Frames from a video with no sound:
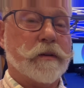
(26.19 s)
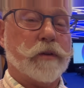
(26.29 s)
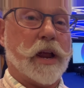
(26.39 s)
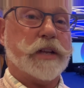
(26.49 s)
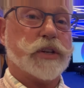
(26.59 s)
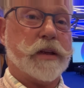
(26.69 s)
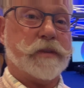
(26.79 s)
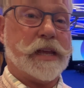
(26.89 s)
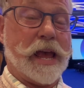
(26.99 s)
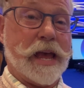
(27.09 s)
for
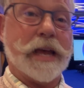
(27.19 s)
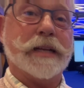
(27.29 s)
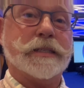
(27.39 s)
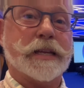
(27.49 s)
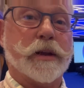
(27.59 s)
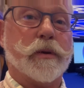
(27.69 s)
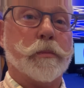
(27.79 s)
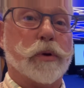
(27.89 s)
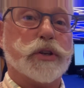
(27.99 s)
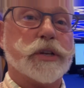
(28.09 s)
HIV AIDS here
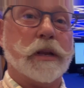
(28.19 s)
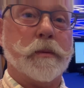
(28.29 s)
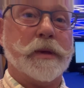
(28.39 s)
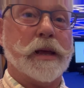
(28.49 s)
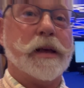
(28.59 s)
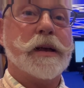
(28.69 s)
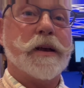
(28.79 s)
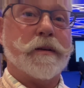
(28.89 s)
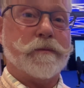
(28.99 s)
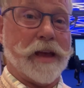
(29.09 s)
in British Columbia,
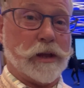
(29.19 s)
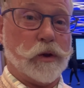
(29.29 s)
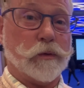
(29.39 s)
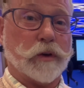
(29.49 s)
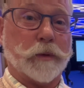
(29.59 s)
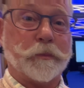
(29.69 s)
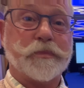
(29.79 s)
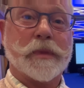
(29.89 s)
Vancouver.